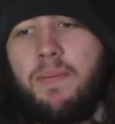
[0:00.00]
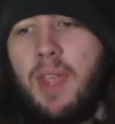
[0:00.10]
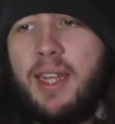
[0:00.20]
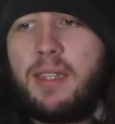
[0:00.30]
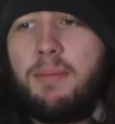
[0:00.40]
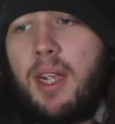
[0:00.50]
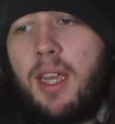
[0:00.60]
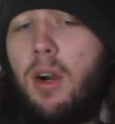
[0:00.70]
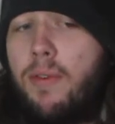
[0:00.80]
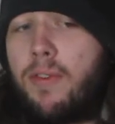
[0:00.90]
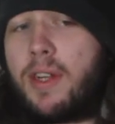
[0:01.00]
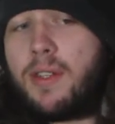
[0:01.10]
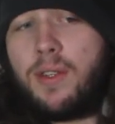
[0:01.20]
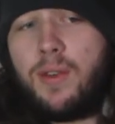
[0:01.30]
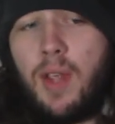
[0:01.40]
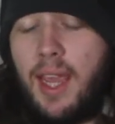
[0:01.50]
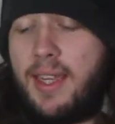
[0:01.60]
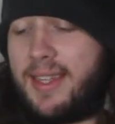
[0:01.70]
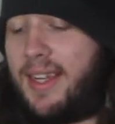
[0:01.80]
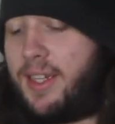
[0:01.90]
It's my girlfriend's new
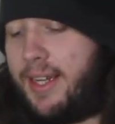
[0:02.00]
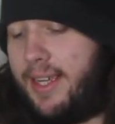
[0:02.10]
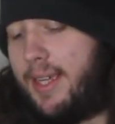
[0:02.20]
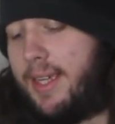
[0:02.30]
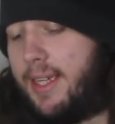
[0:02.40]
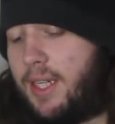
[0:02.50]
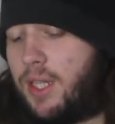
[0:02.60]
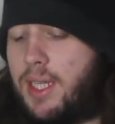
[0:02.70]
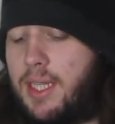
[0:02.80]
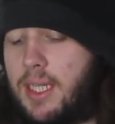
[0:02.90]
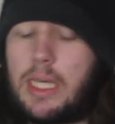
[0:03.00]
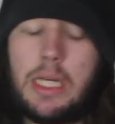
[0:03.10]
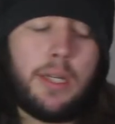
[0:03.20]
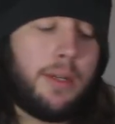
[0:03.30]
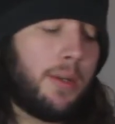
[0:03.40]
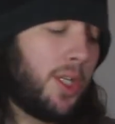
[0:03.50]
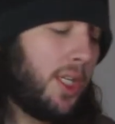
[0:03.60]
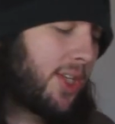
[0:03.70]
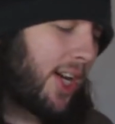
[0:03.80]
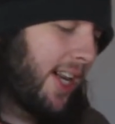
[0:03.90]
case actually. She's
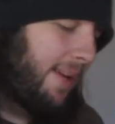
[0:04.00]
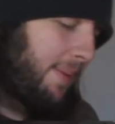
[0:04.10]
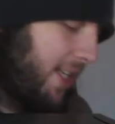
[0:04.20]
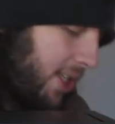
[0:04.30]
claimed it.